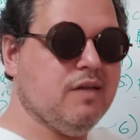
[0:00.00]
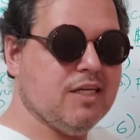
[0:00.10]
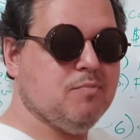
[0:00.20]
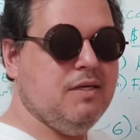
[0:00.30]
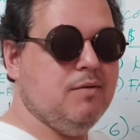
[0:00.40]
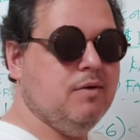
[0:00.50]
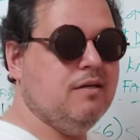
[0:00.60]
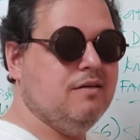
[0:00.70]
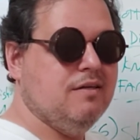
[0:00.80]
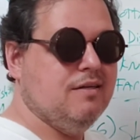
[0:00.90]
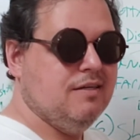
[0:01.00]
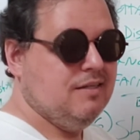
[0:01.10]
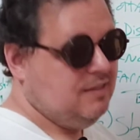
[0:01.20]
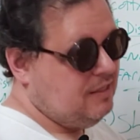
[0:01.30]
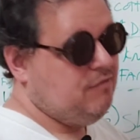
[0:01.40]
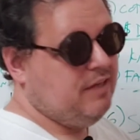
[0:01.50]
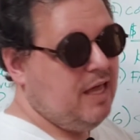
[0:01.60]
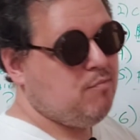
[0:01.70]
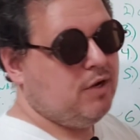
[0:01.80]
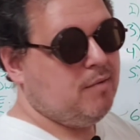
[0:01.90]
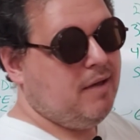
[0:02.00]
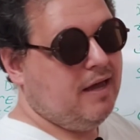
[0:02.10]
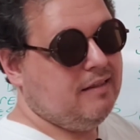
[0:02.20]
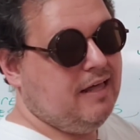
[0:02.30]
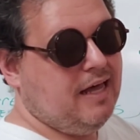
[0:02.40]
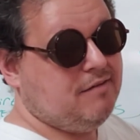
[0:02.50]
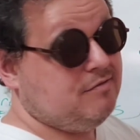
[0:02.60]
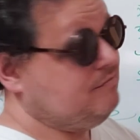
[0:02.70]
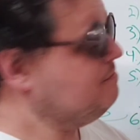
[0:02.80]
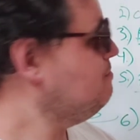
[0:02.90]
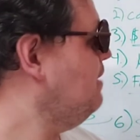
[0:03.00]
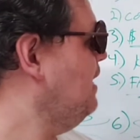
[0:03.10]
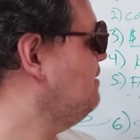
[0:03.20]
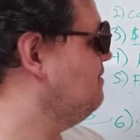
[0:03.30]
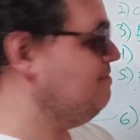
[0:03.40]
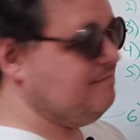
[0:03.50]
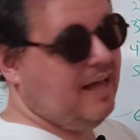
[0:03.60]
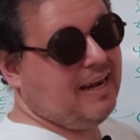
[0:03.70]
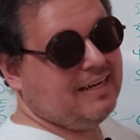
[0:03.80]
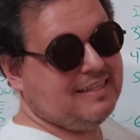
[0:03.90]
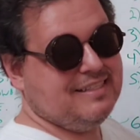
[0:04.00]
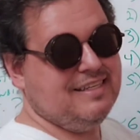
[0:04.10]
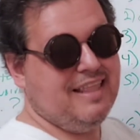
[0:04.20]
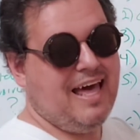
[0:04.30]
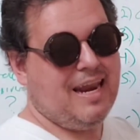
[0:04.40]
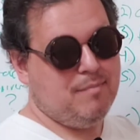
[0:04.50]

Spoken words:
get XP, but if you can bring him back alive, man, I'd like to see that.